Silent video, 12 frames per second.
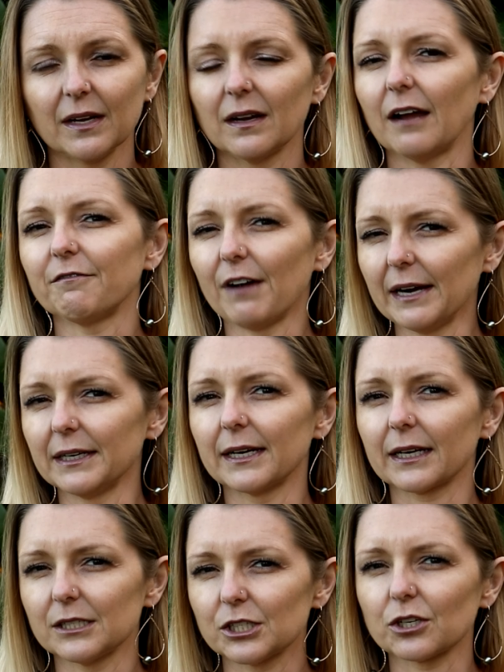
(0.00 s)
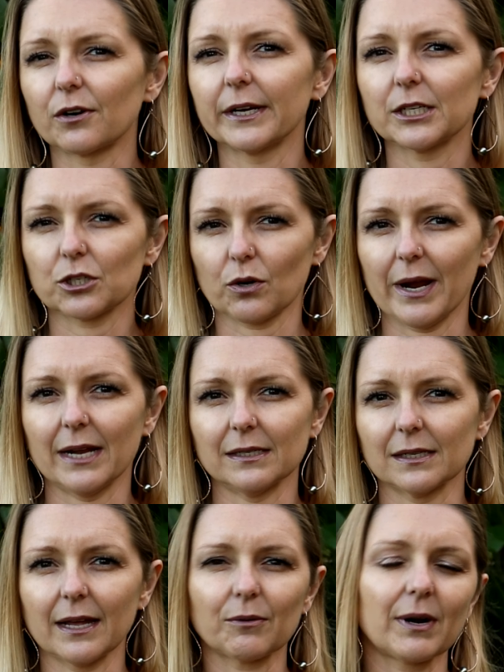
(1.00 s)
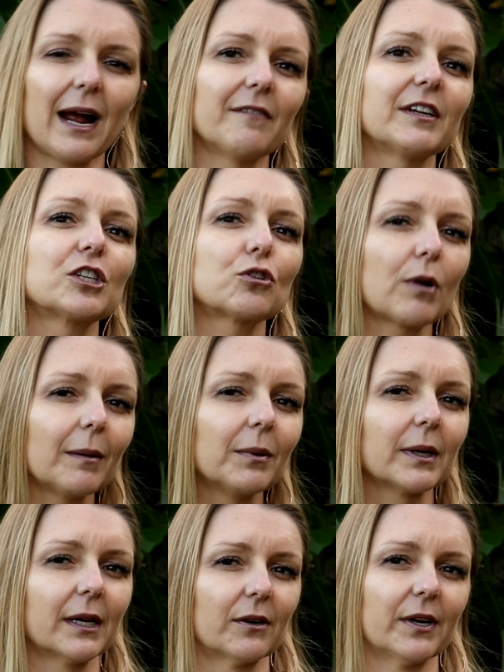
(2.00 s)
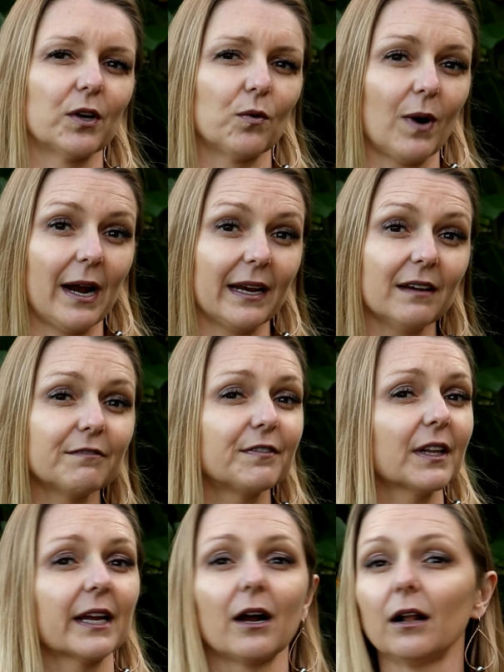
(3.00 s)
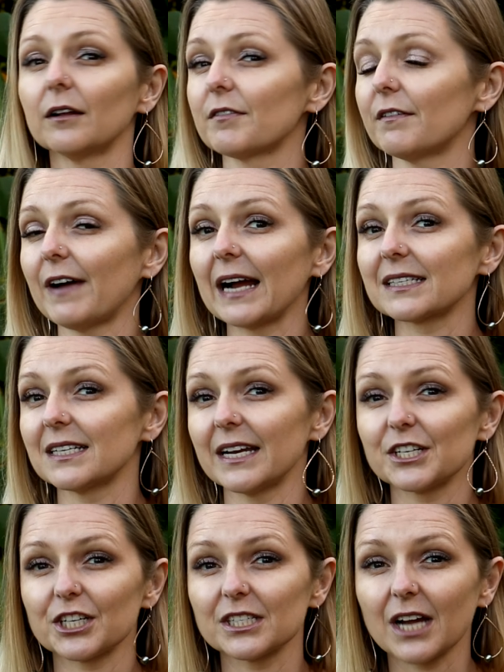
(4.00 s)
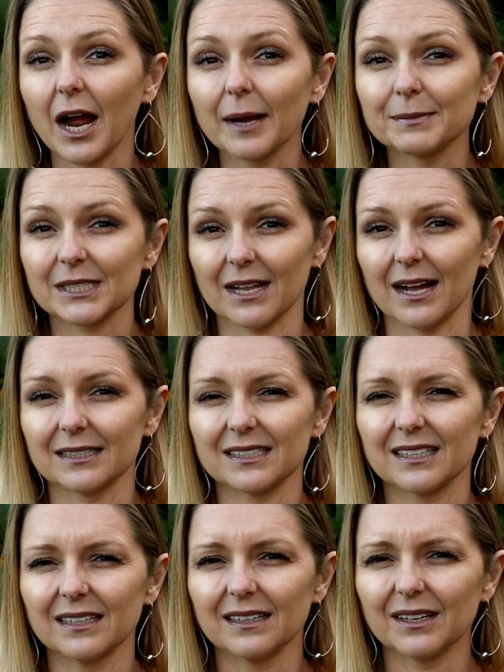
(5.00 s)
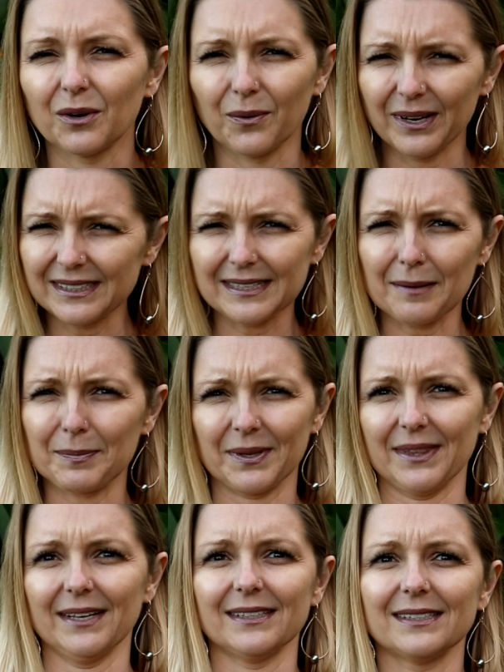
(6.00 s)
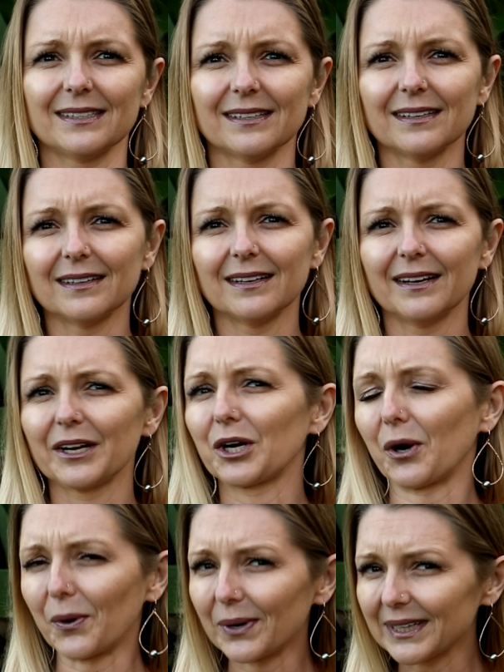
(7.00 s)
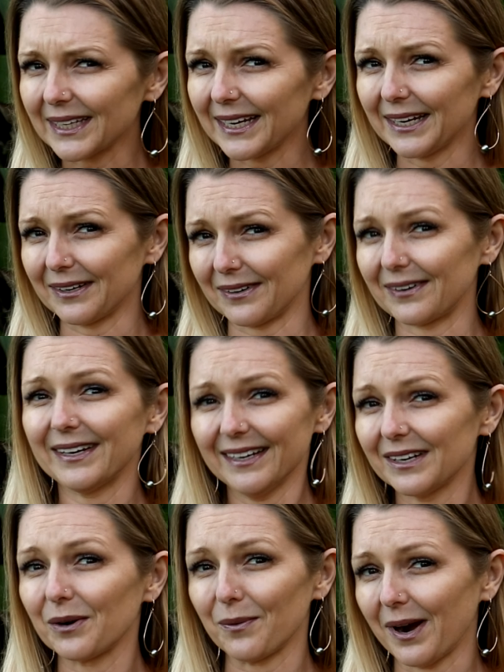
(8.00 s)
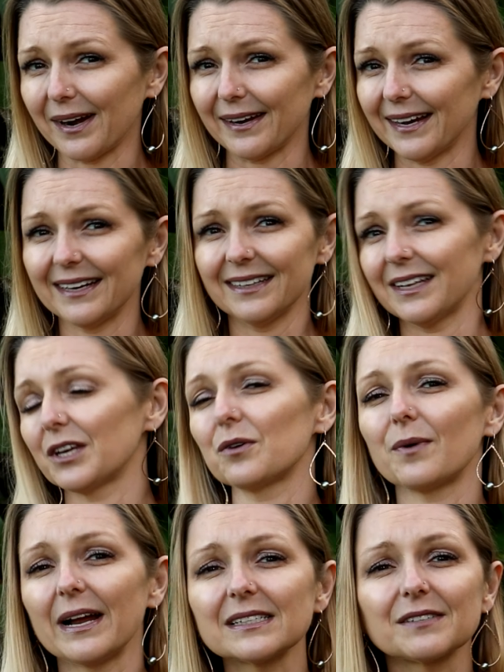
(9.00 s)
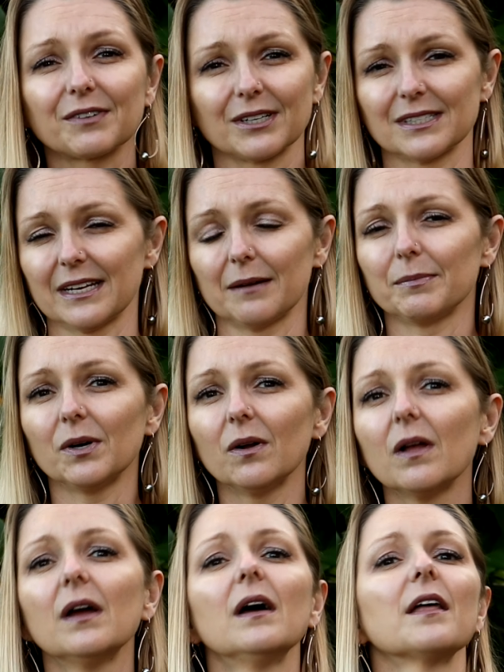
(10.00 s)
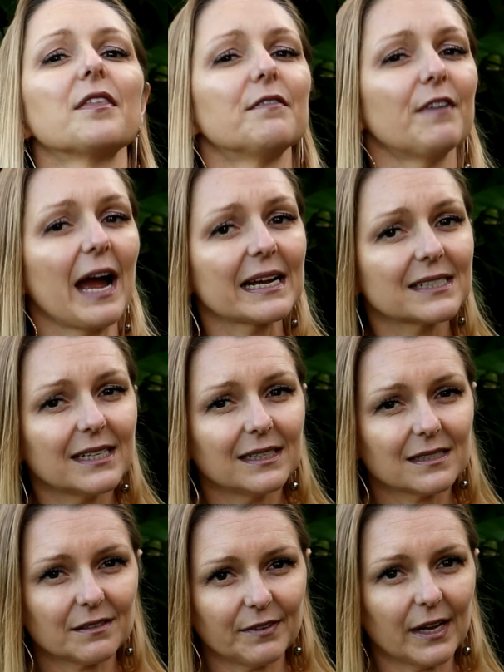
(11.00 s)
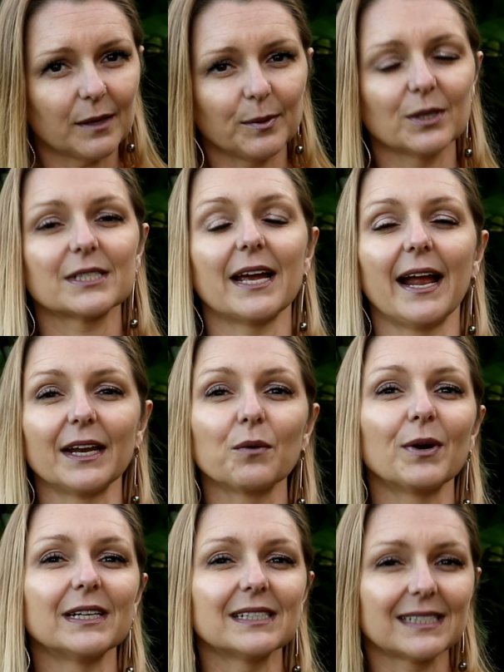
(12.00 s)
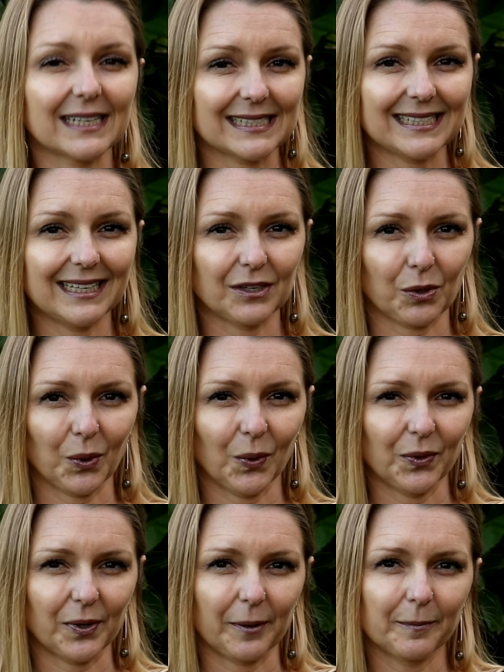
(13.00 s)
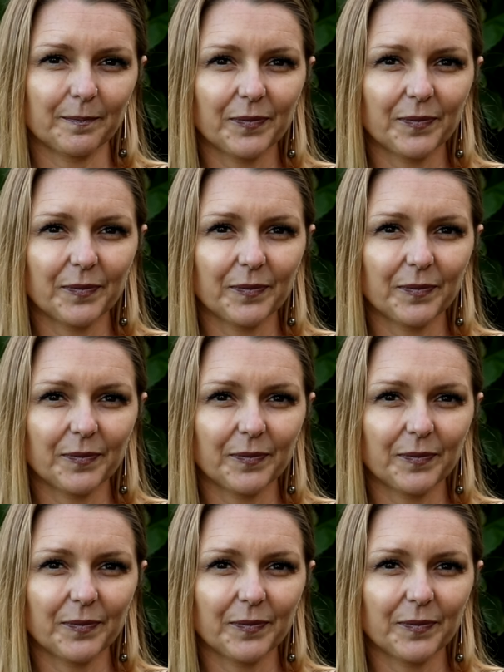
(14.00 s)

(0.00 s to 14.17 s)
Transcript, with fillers: I find it a concerning trend that we're having trouble here in Hawaii filling all of the vaccination time slots. What's up with this? Currently here in Hawaii and in the US, for example, the vaccine is available to anyone 16 or older.